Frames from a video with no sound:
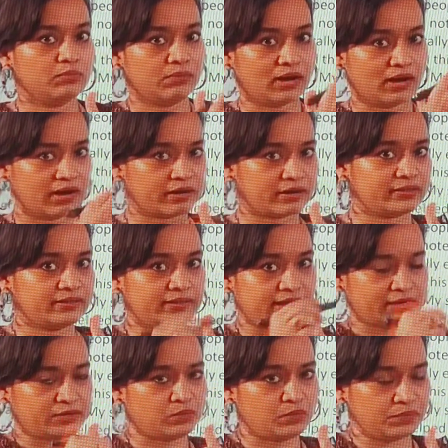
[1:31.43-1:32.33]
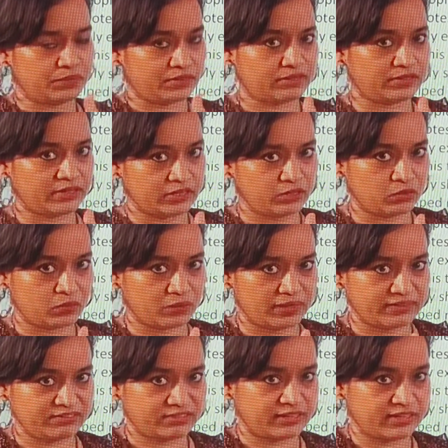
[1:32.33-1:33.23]
mark that word in your
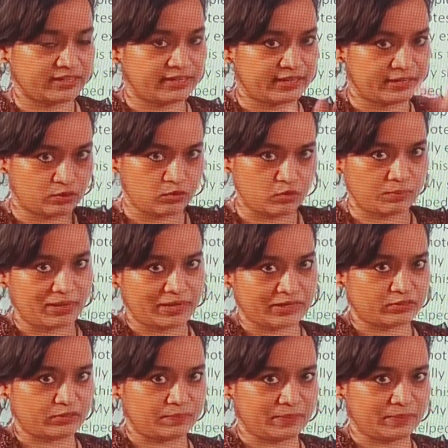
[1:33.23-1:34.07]
question and then go back to the